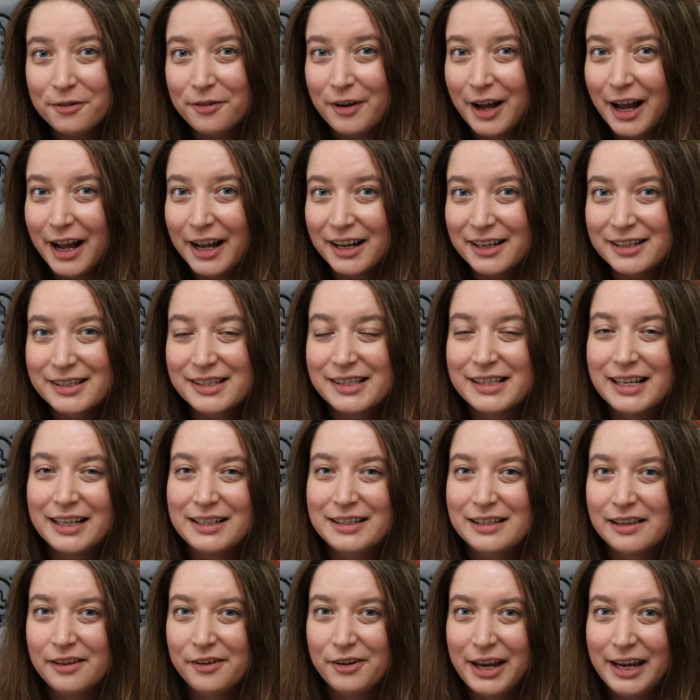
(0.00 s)
Fox
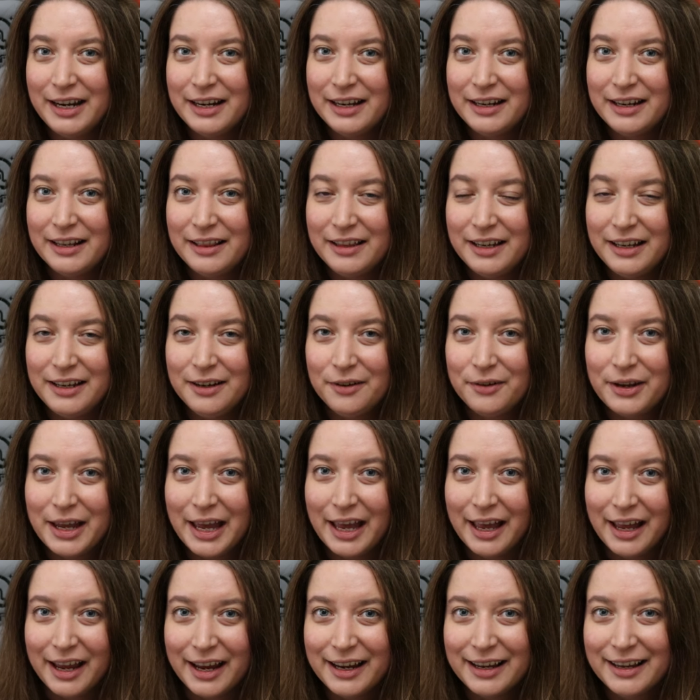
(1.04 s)
that's located in the
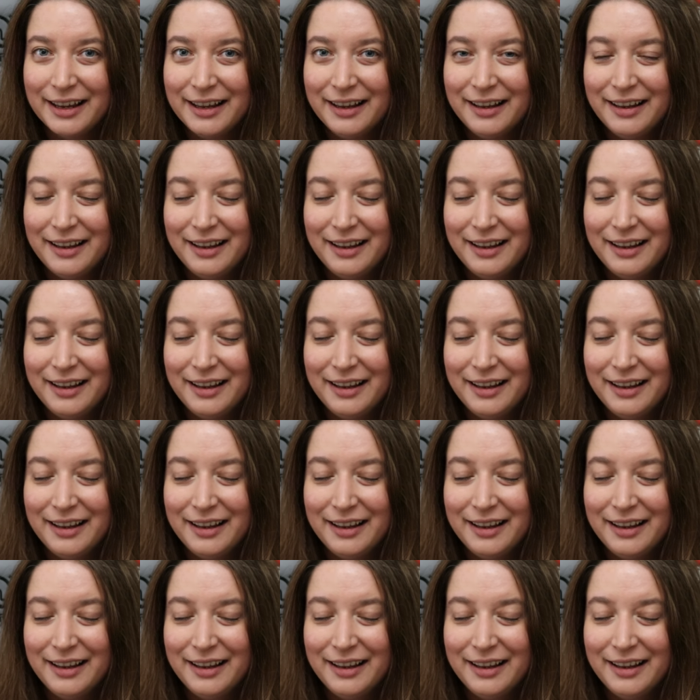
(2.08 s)
UK,